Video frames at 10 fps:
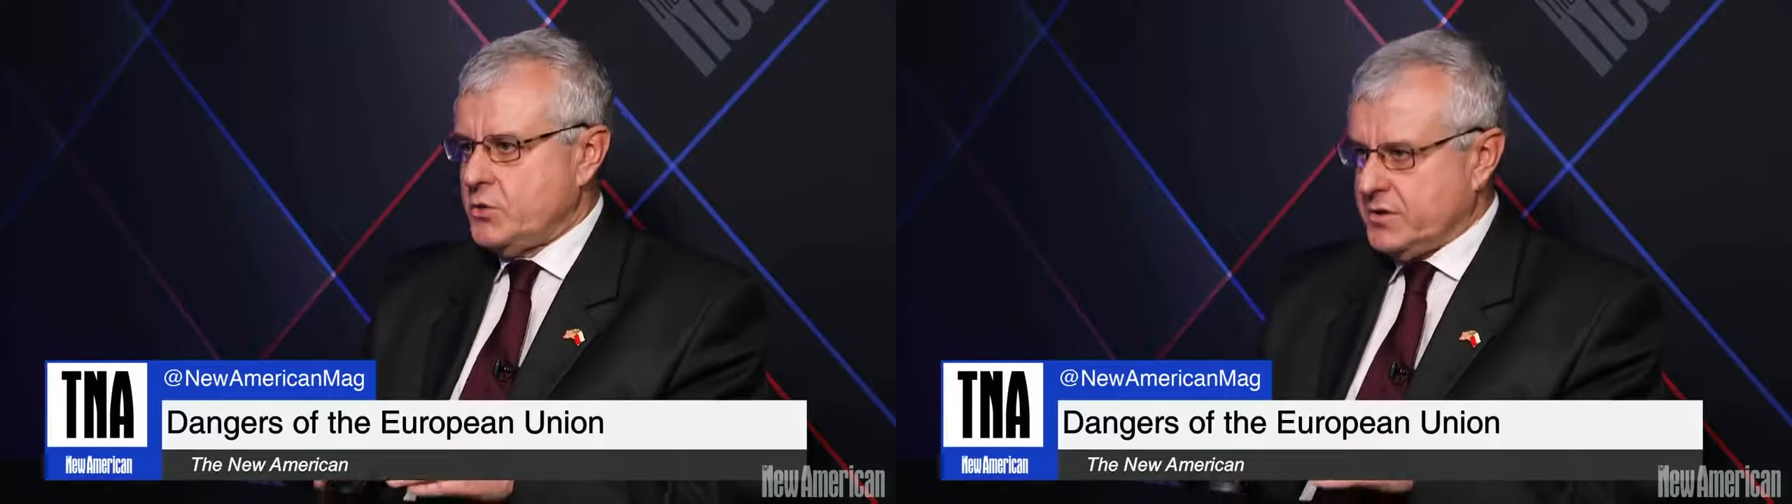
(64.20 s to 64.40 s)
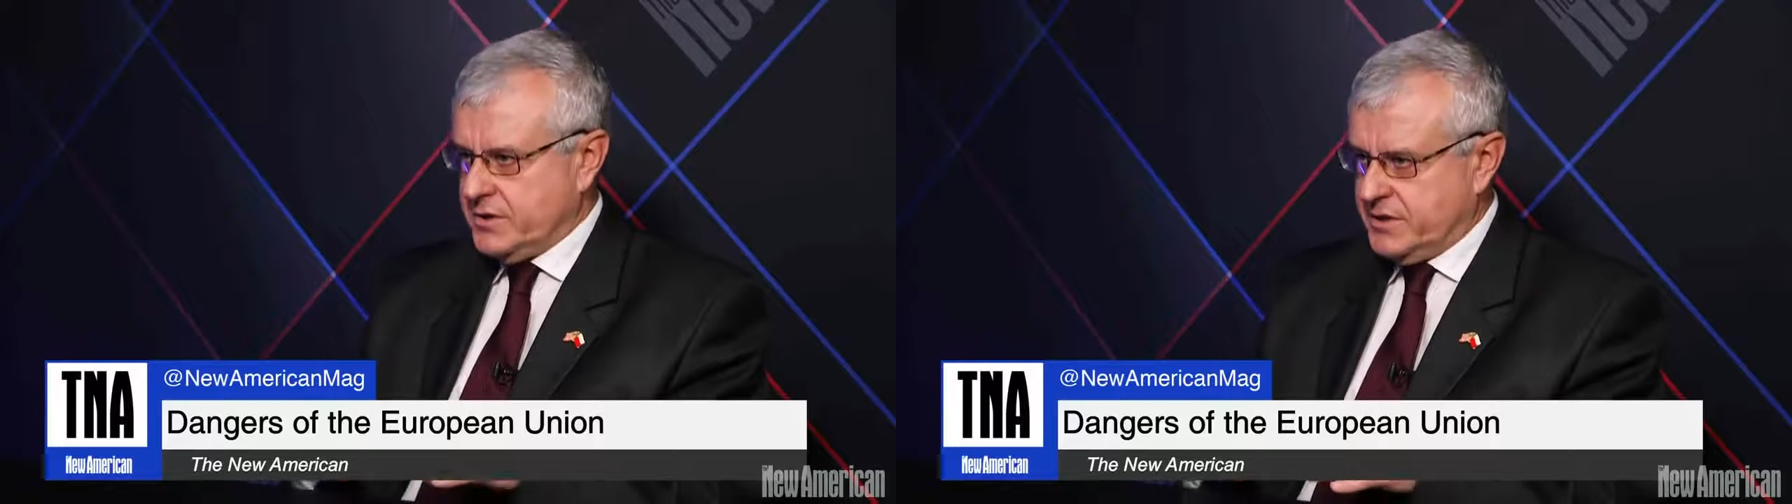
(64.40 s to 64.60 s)

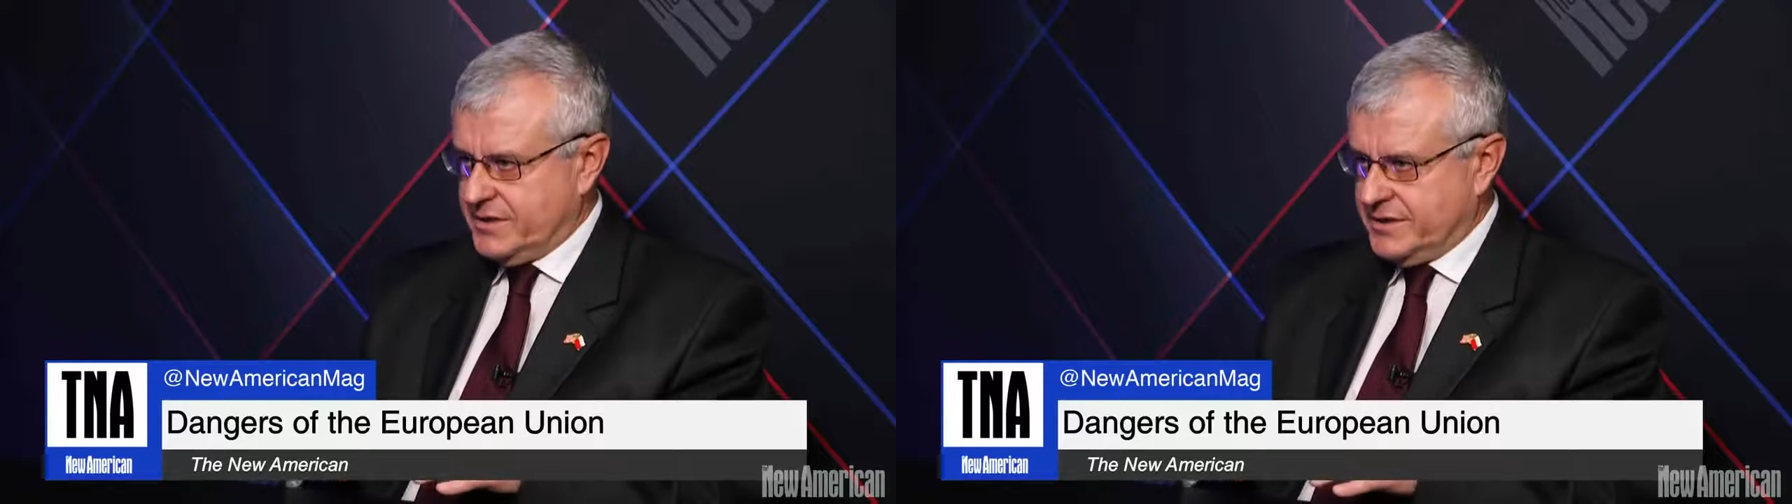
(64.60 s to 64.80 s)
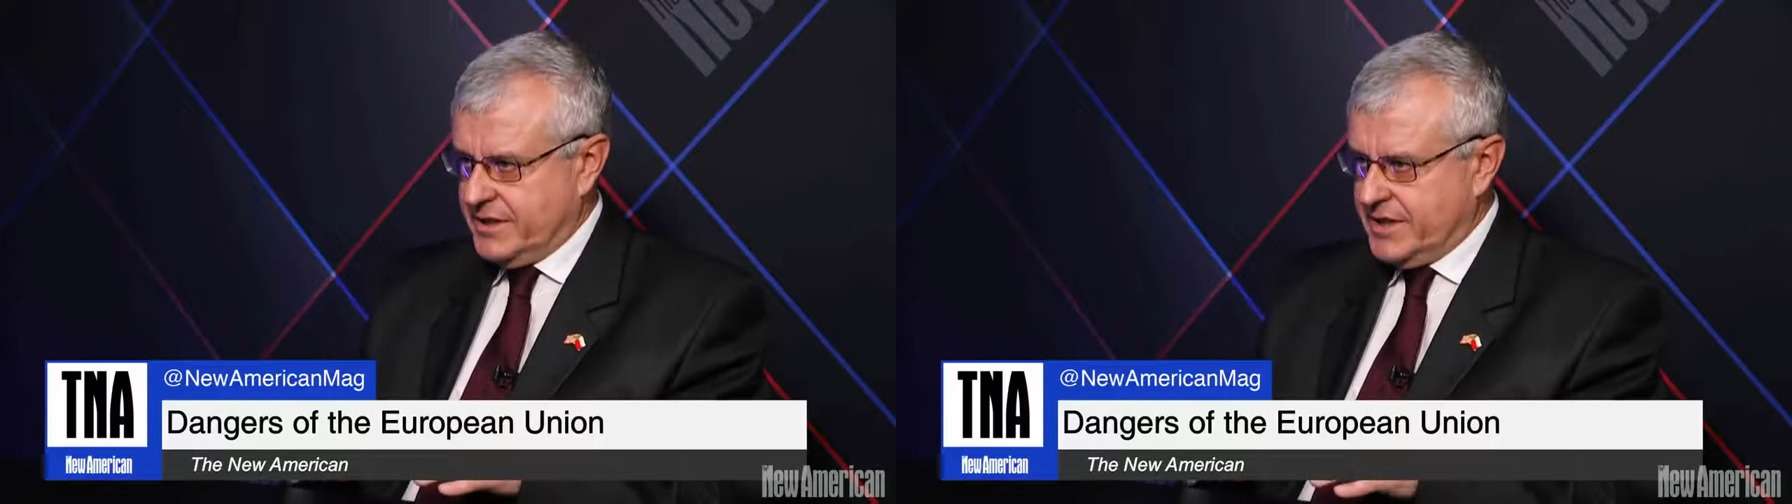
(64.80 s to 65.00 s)

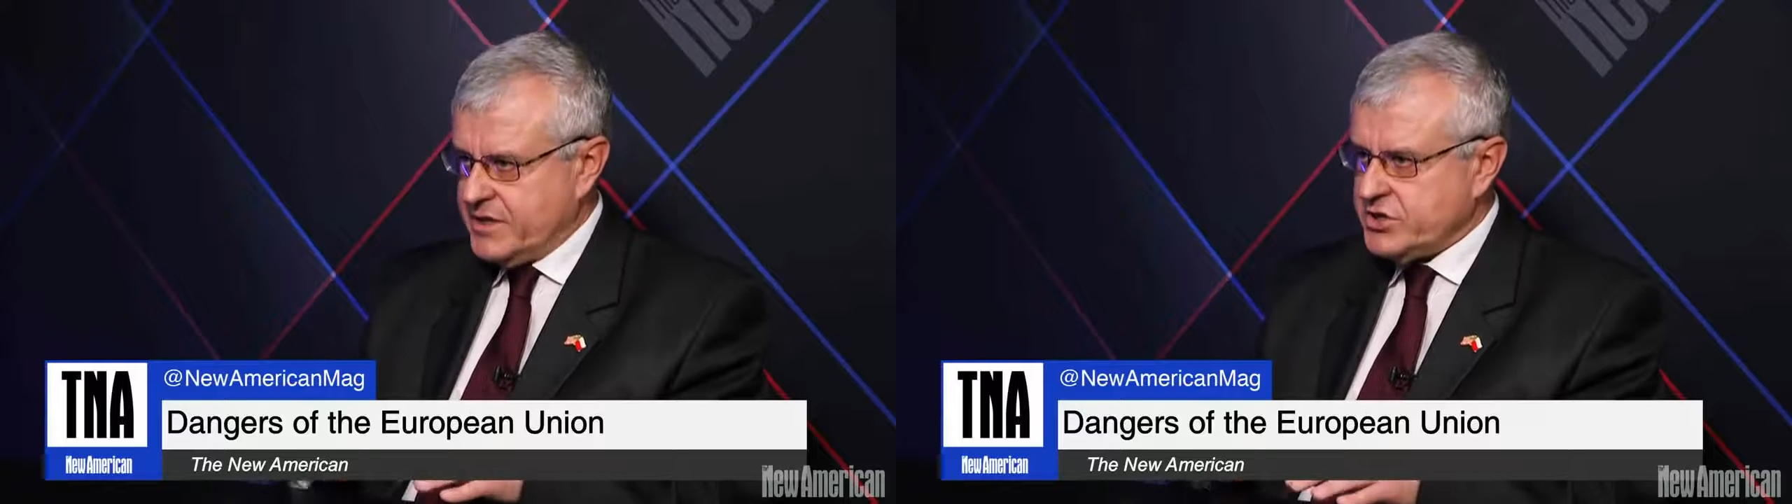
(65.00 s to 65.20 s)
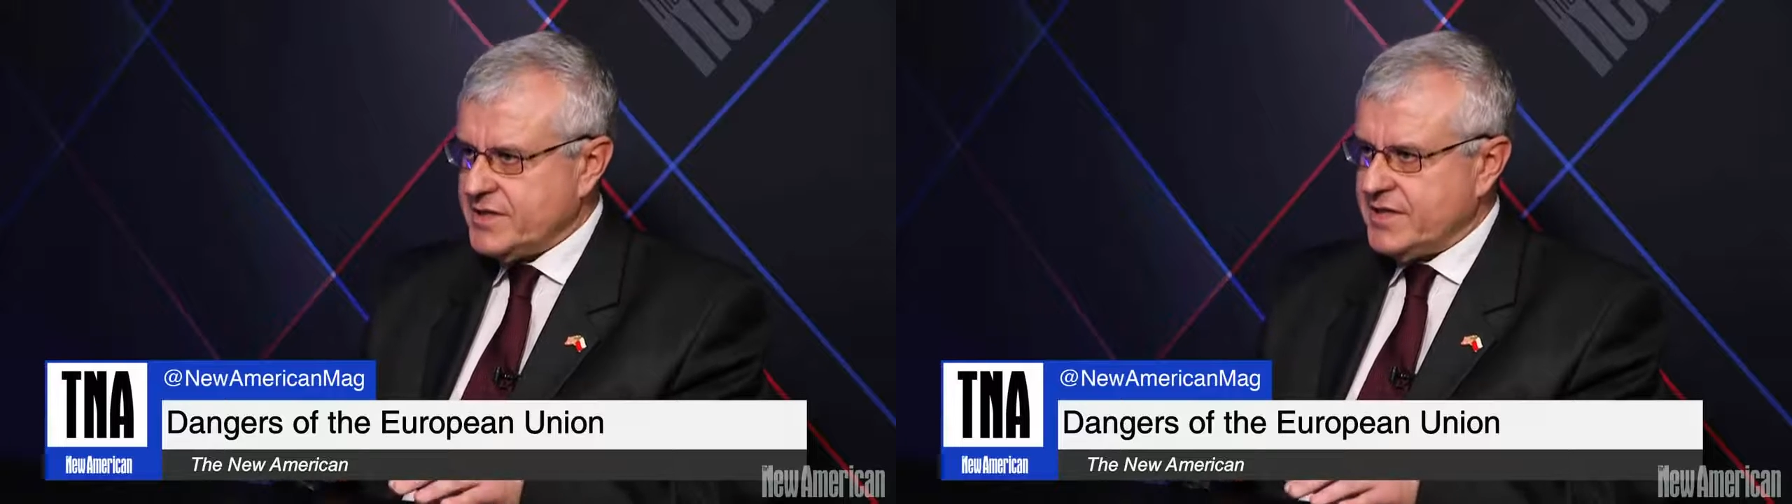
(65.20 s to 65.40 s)
uh, the
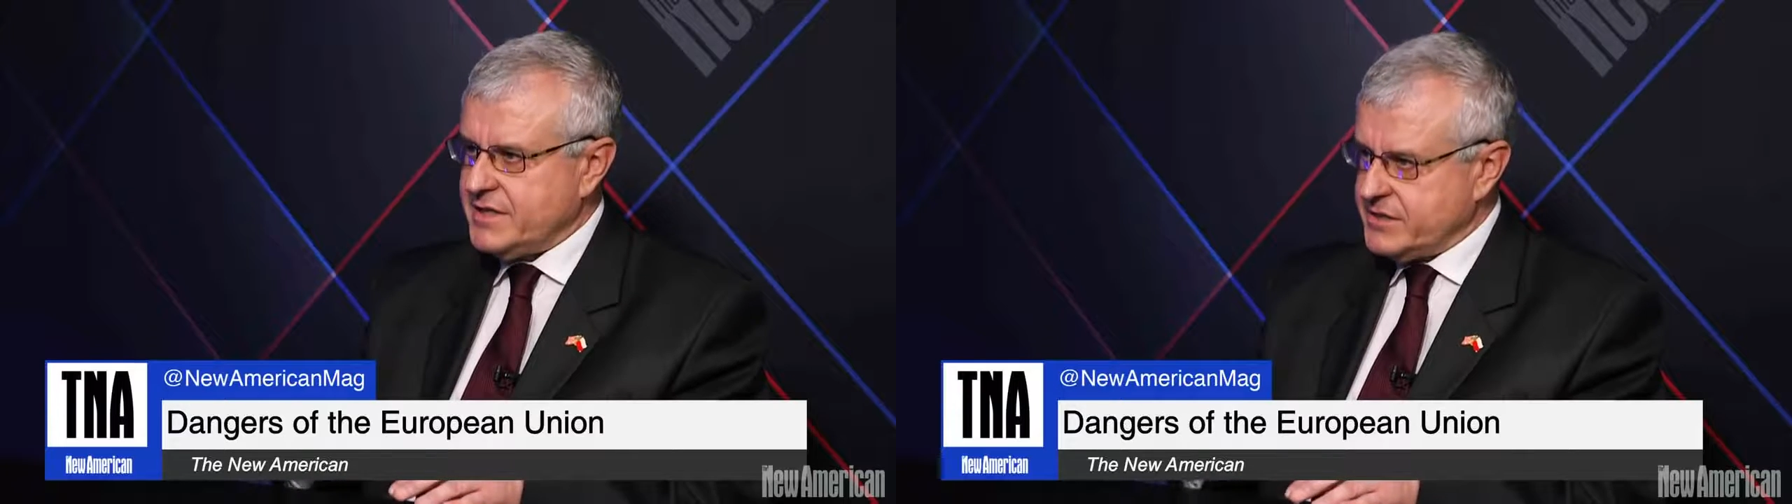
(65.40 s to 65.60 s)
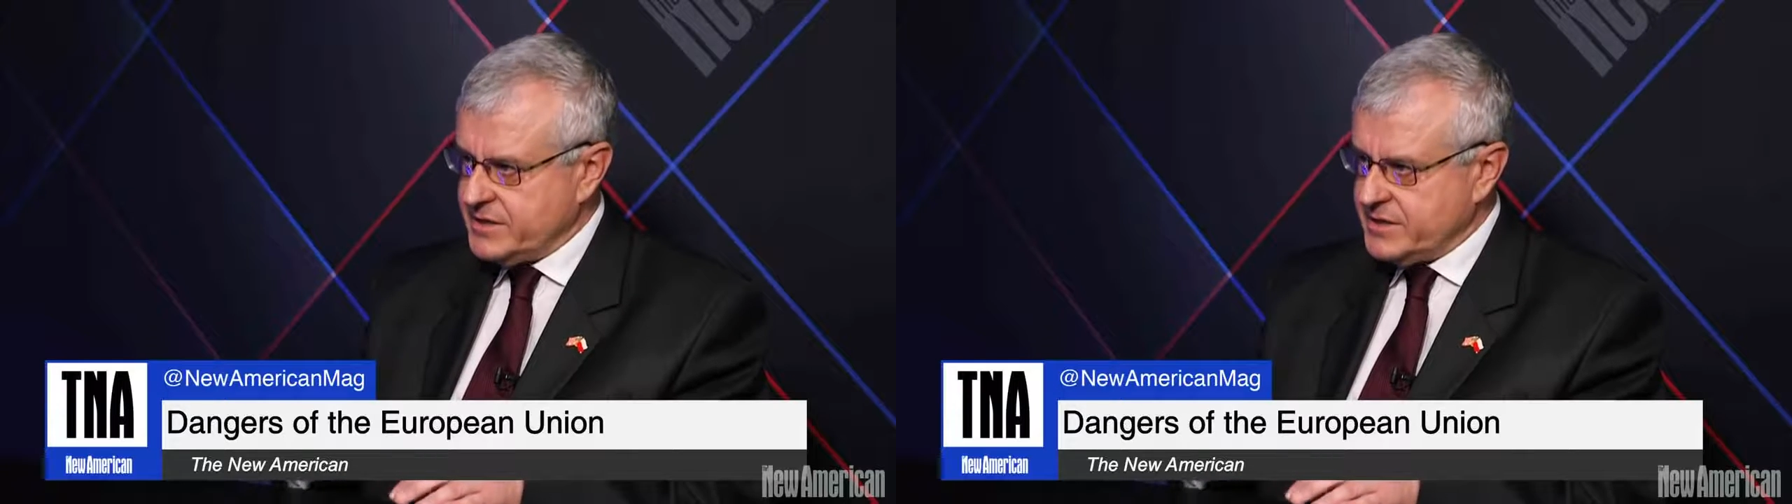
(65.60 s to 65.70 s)
national